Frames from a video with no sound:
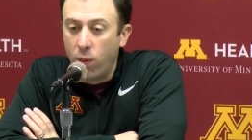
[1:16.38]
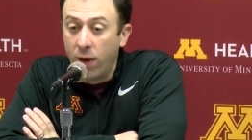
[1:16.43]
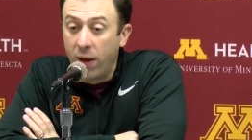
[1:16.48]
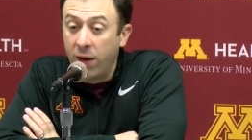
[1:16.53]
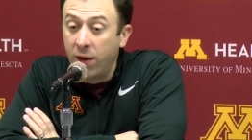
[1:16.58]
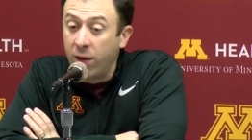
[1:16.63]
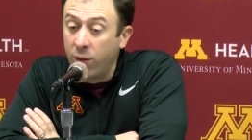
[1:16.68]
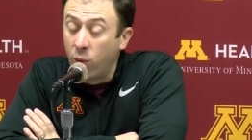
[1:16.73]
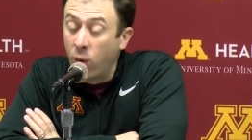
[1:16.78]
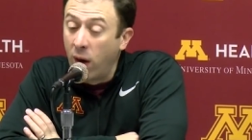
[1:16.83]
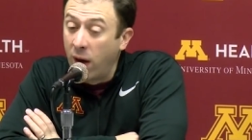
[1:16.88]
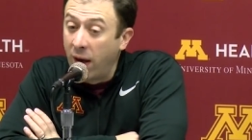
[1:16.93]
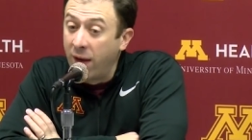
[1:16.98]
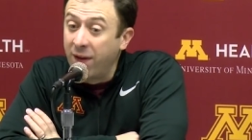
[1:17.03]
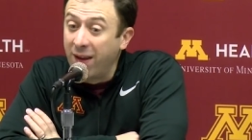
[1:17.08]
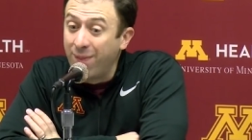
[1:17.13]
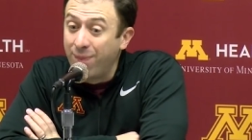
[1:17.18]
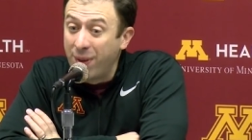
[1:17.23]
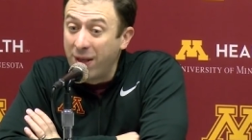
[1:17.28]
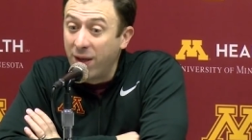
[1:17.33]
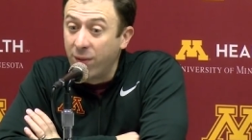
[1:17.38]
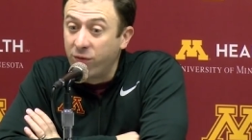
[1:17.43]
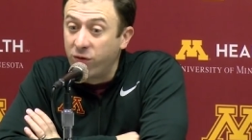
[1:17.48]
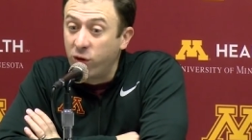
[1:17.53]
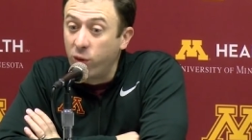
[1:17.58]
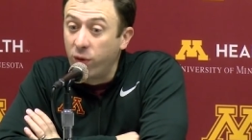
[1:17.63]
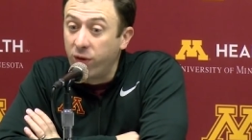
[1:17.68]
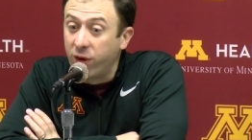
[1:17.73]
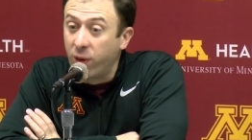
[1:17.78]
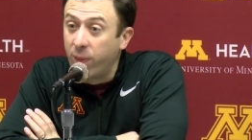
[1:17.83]
they beat them
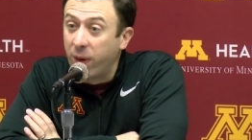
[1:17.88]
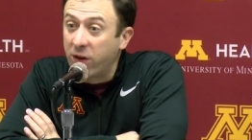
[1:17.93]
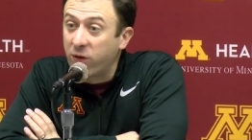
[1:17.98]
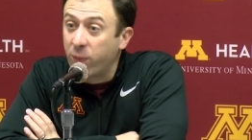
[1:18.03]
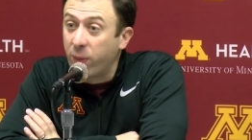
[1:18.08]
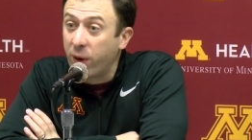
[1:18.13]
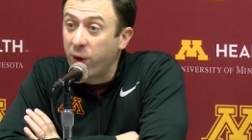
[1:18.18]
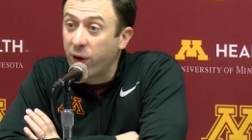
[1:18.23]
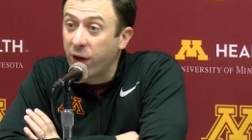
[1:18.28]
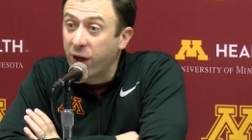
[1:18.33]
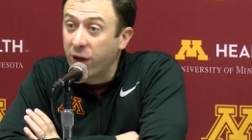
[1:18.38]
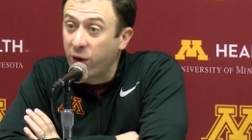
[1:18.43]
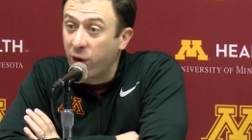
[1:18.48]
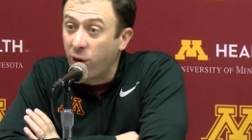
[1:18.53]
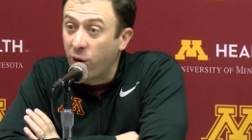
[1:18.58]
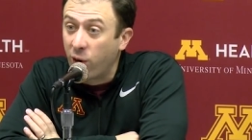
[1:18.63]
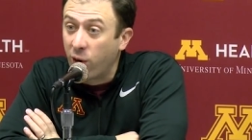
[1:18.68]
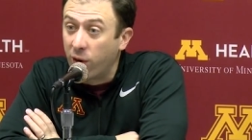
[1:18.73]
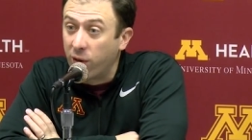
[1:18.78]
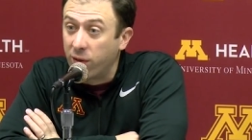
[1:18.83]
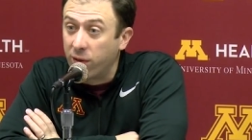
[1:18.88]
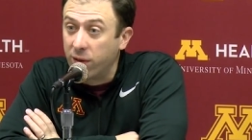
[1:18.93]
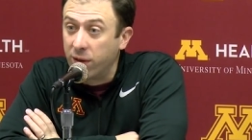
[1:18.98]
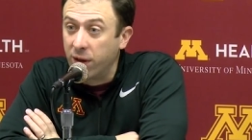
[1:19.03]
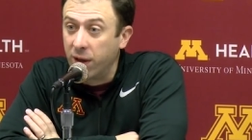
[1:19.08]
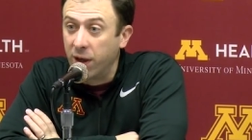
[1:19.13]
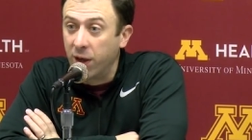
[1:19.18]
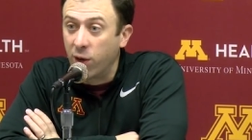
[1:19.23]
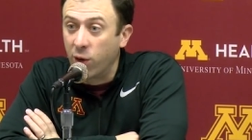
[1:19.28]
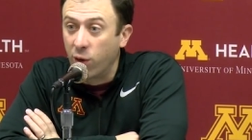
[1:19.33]
too with their best player getting hurt
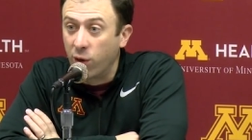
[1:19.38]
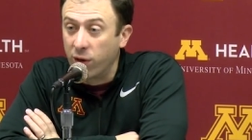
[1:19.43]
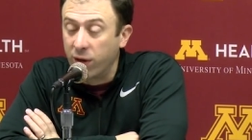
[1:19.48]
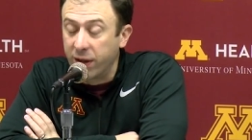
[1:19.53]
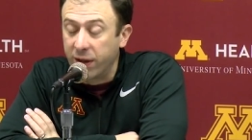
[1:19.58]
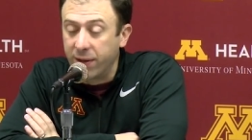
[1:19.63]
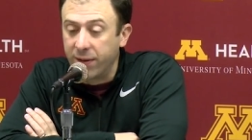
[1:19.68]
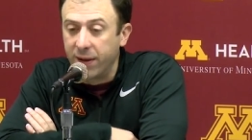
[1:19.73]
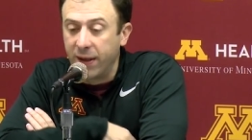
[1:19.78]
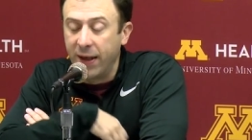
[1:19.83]
early.